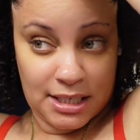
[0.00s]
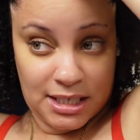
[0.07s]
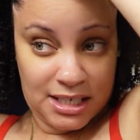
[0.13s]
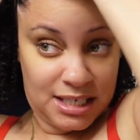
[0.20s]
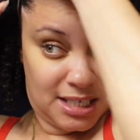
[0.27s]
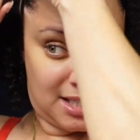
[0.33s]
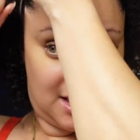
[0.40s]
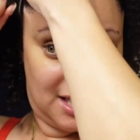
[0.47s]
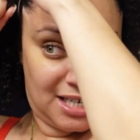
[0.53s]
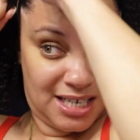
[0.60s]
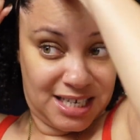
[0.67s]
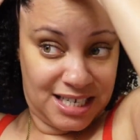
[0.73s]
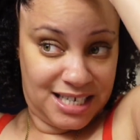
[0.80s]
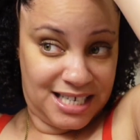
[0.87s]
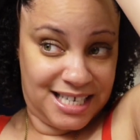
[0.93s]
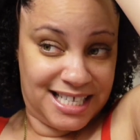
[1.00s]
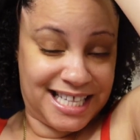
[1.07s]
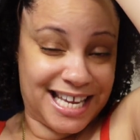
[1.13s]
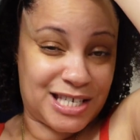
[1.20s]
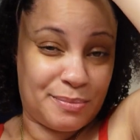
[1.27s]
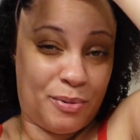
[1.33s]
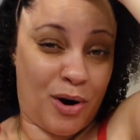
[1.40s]
It's done.
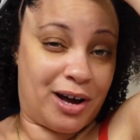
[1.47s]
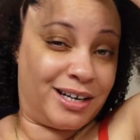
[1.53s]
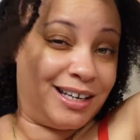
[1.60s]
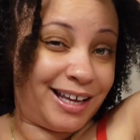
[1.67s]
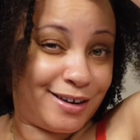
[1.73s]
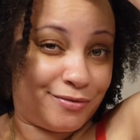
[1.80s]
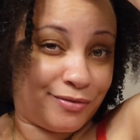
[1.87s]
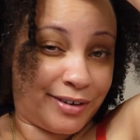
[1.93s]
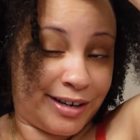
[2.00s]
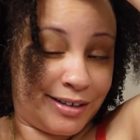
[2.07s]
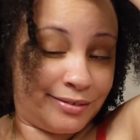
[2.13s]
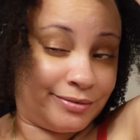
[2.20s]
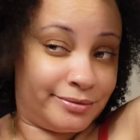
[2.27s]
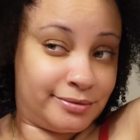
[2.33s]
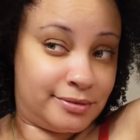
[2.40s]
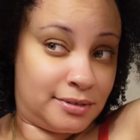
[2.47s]
That's a part of life, right?